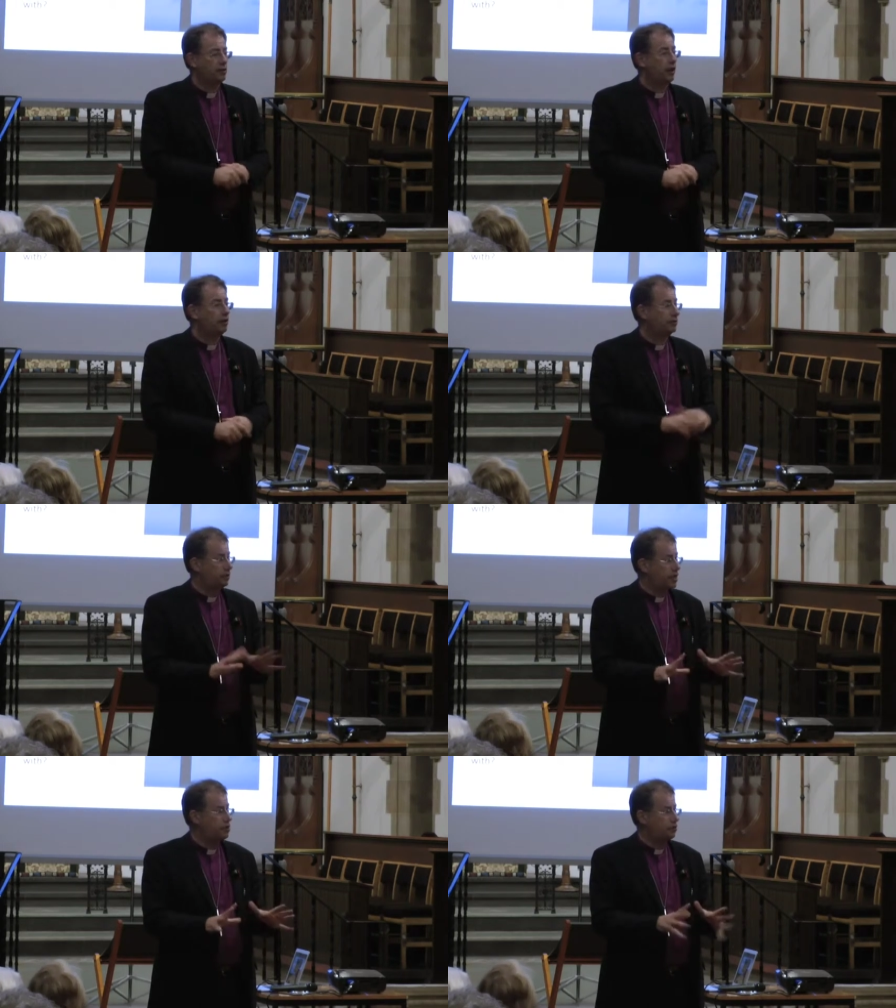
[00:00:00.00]
the
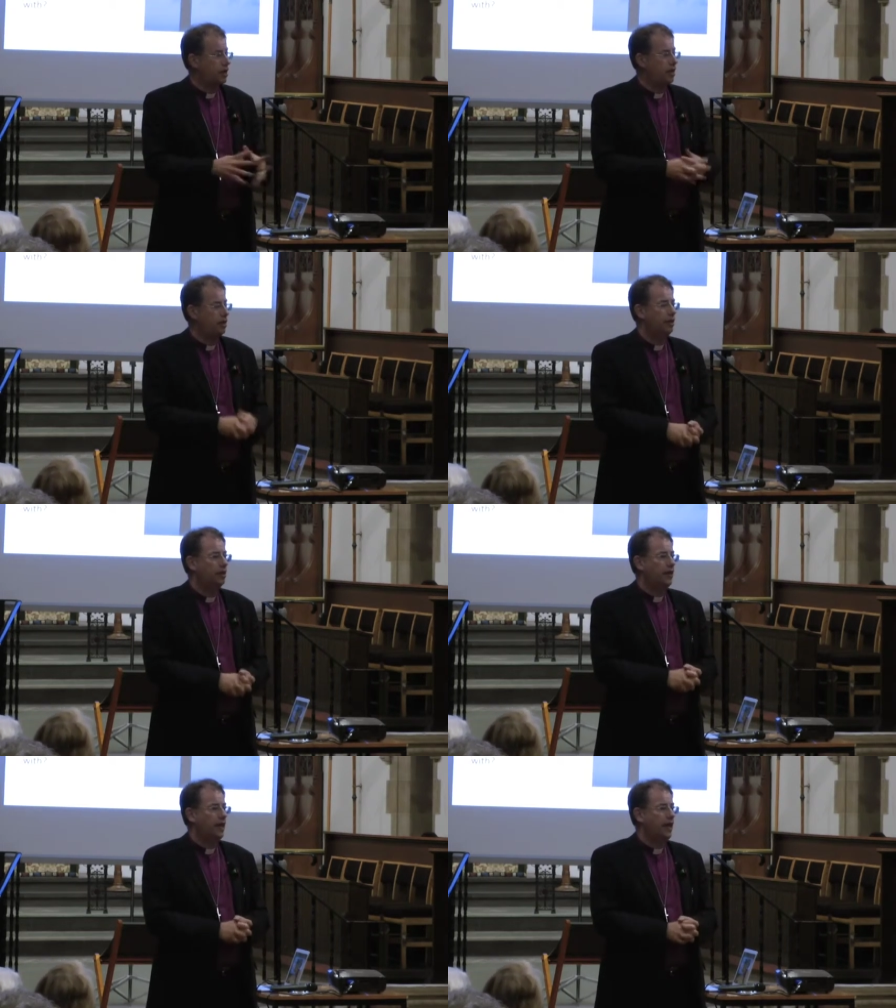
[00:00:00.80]
world, literally,
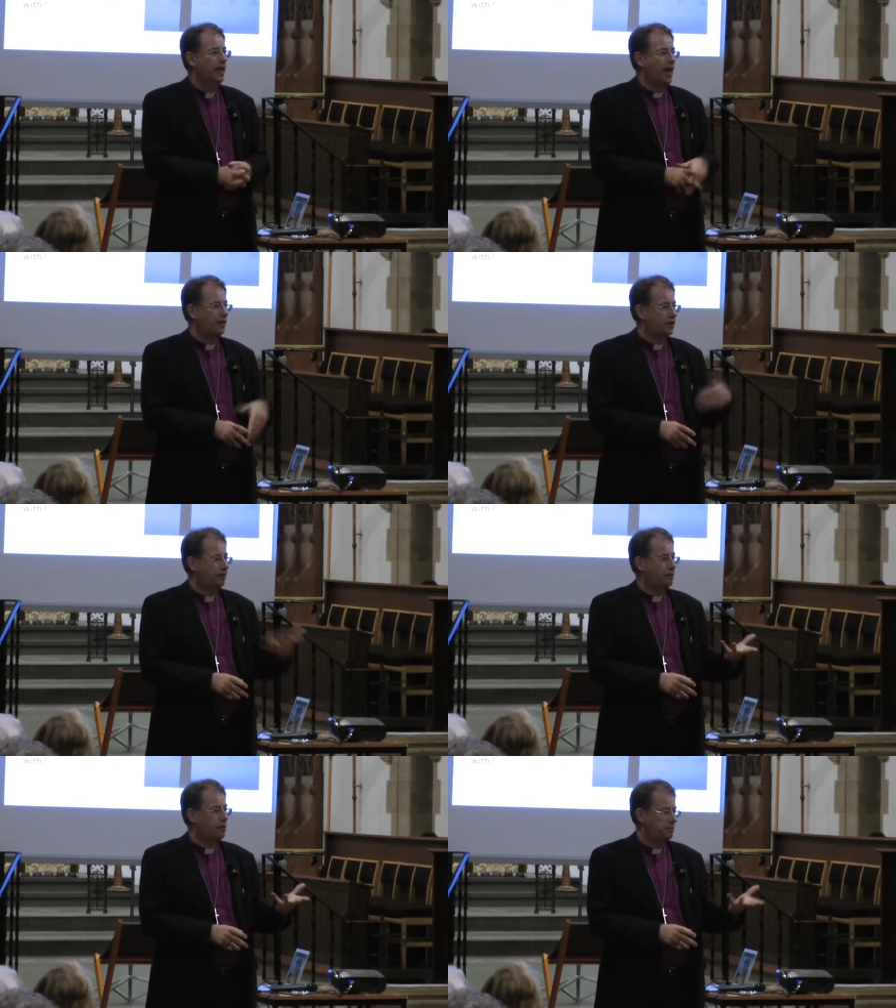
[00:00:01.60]

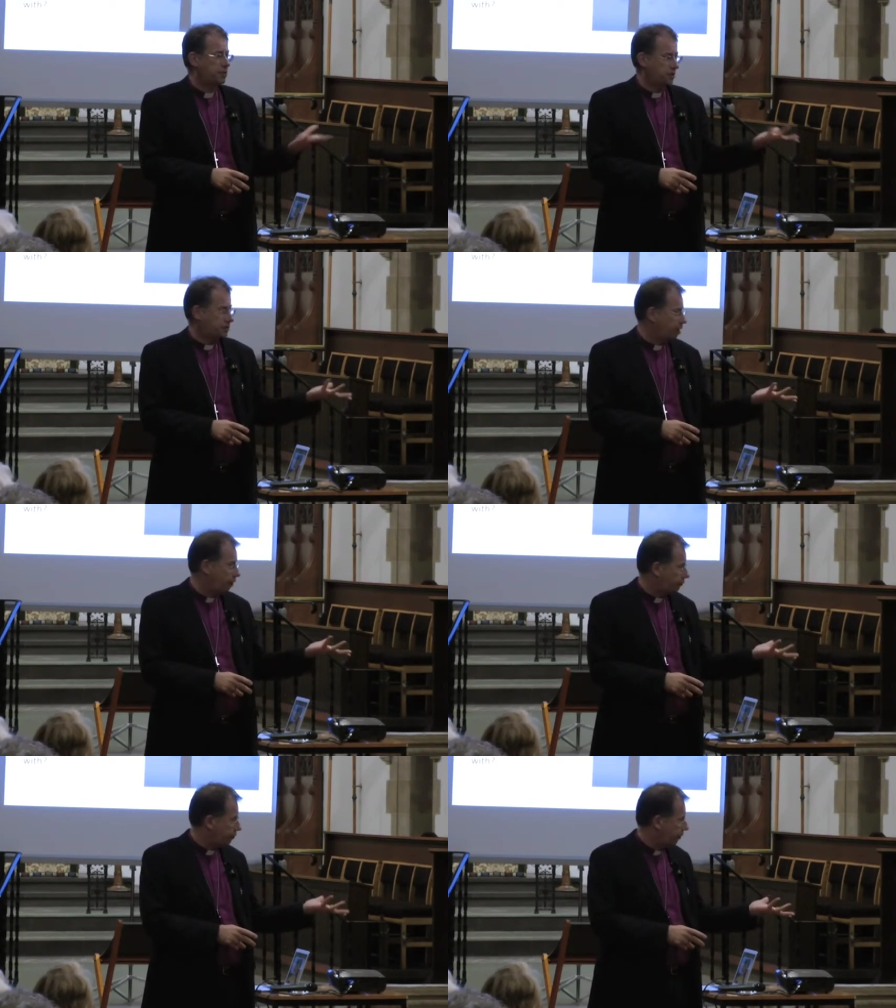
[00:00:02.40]
elected from its bishops'
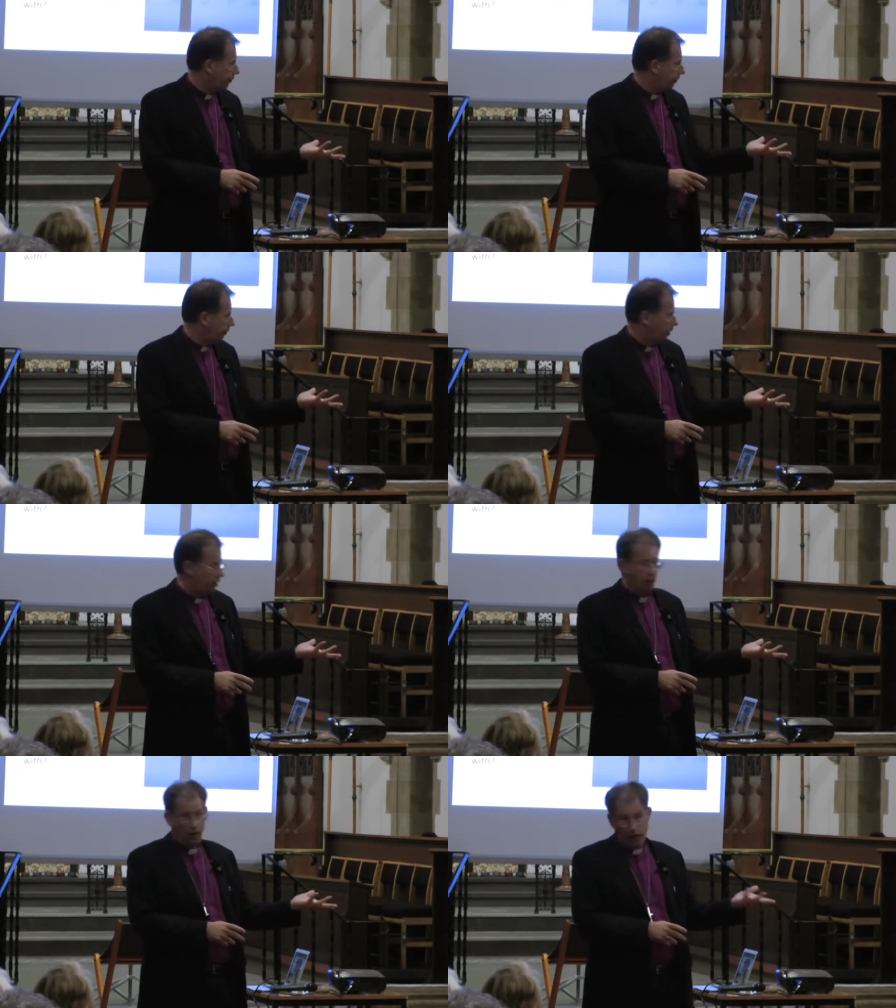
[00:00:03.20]
conference
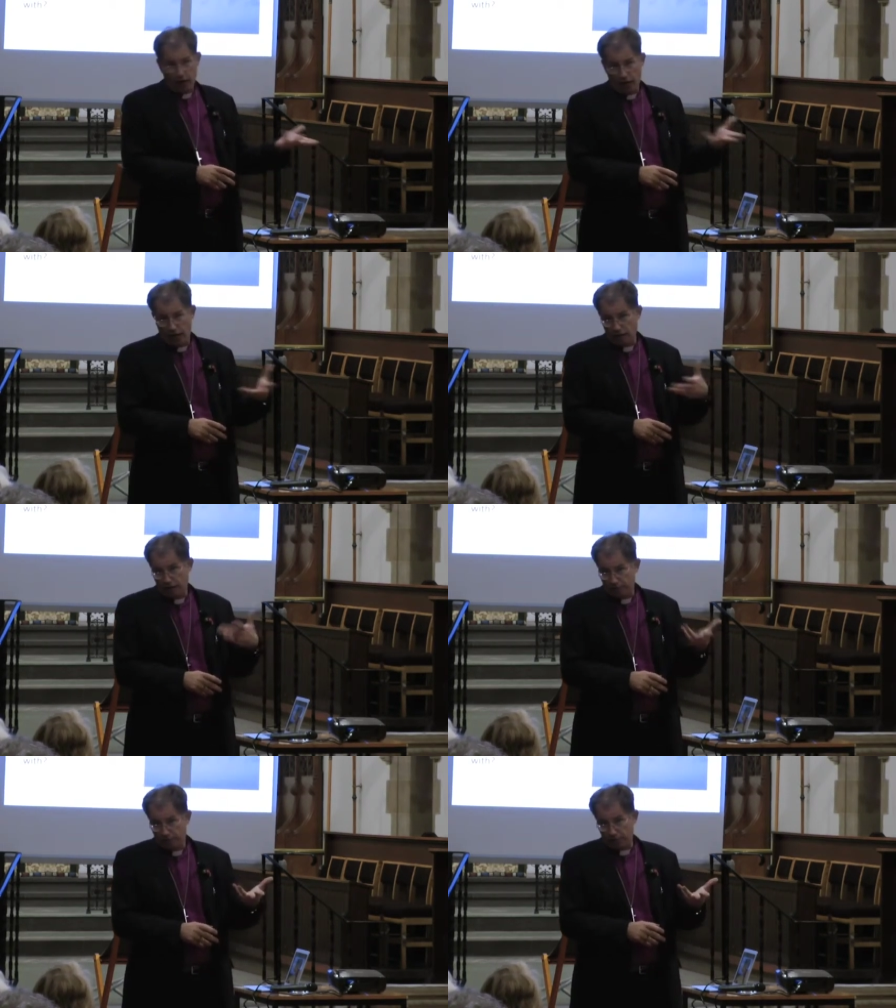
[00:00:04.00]
uh, a
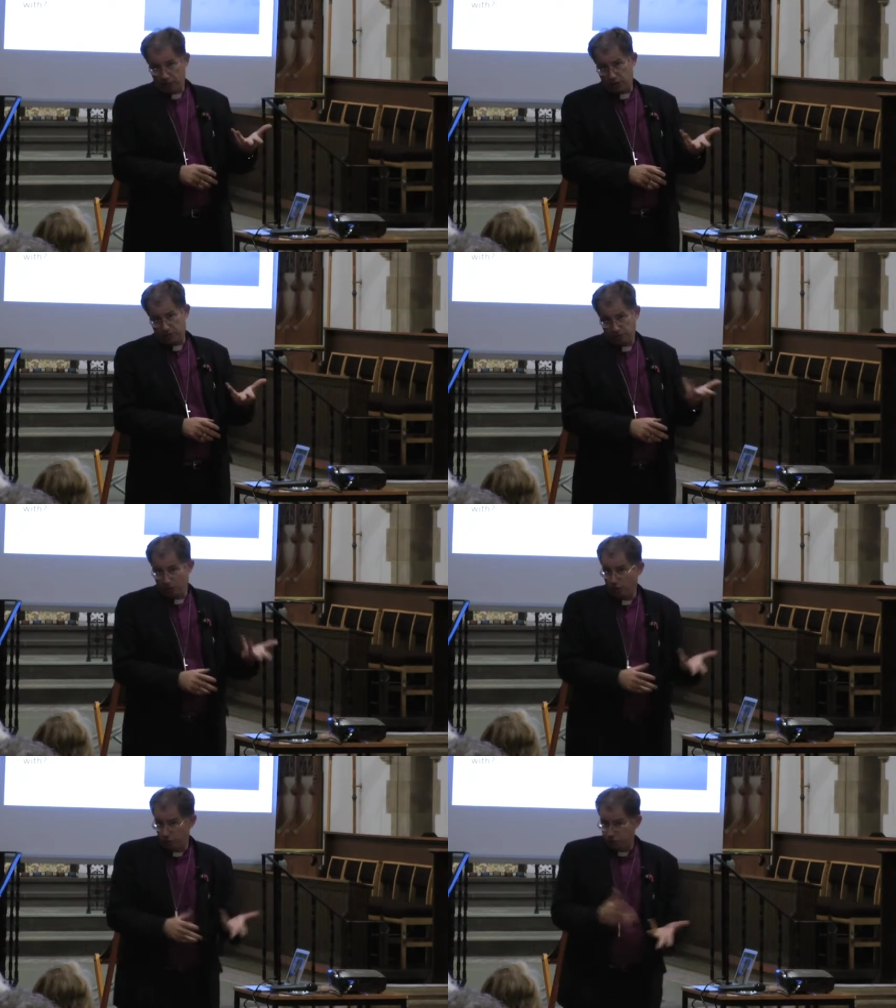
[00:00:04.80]
number of bishops,
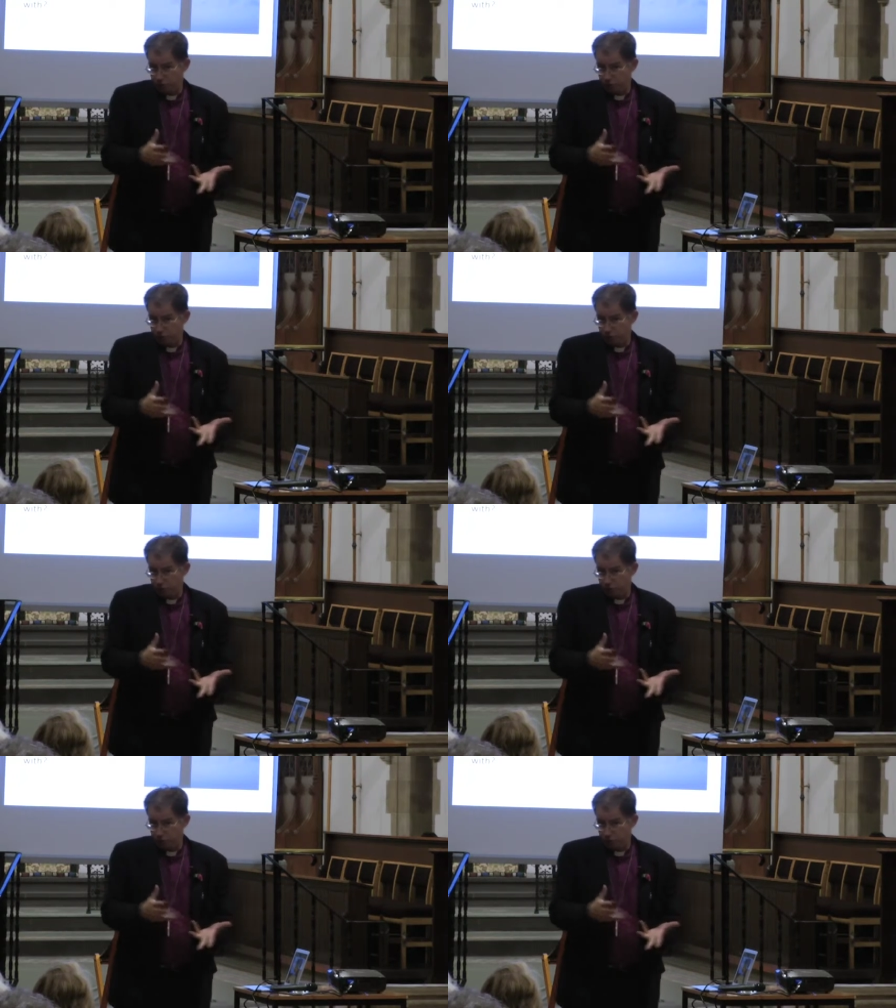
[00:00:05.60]
one or